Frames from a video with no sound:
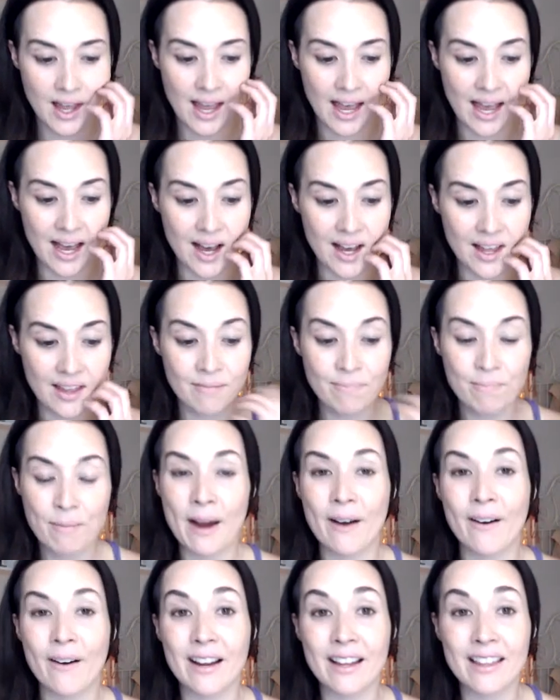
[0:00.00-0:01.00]
Uh,
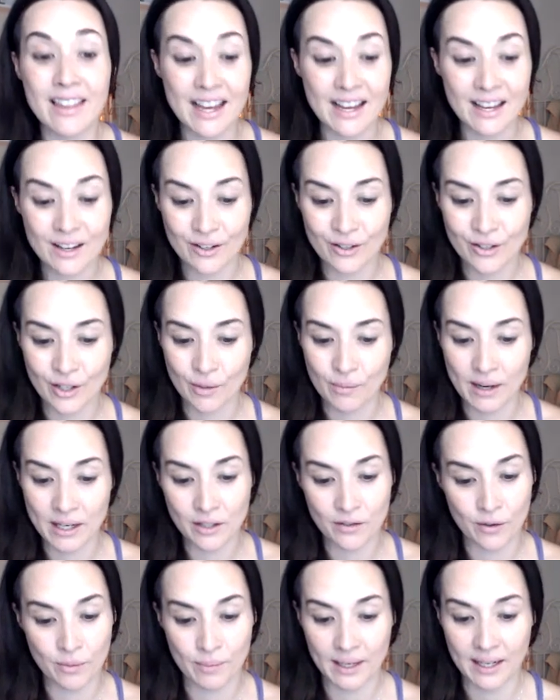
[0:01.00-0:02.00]
Perry, thank you so much
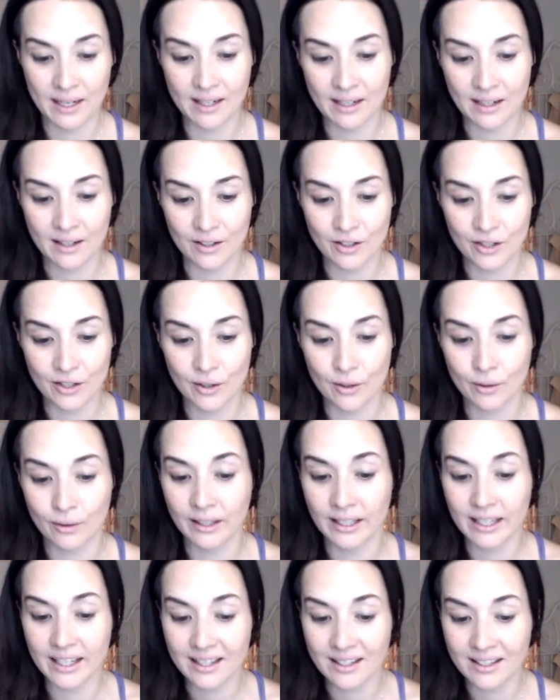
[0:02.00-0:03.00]
for being here too.
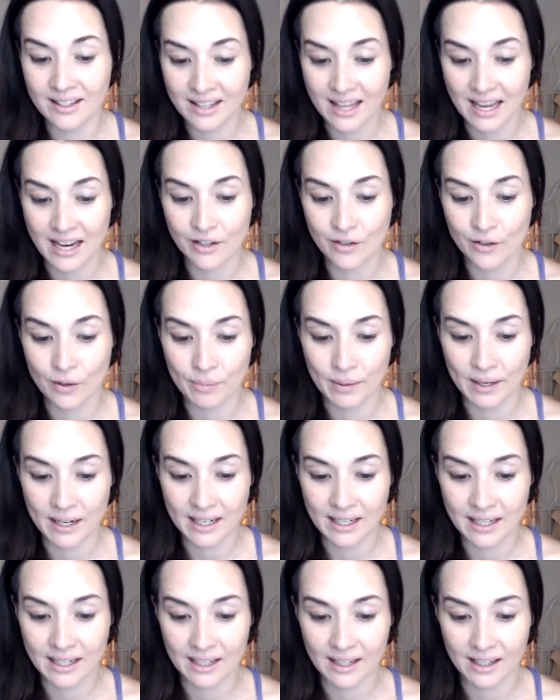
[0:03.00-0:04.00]
Liz, thanks for
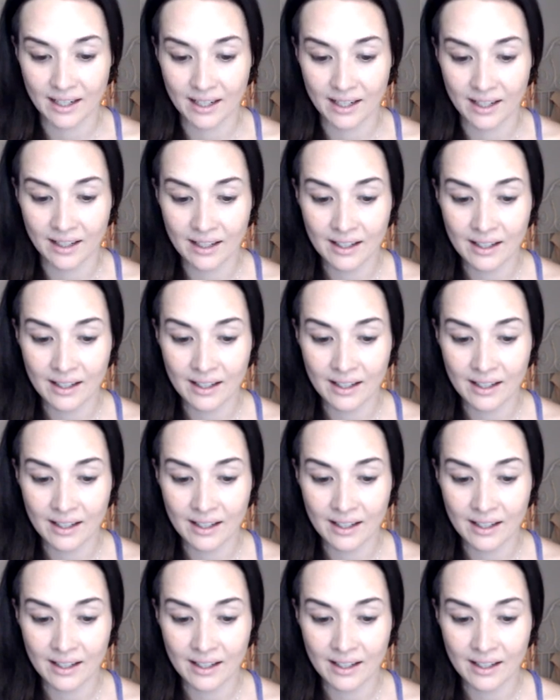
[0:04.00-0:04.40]
being here.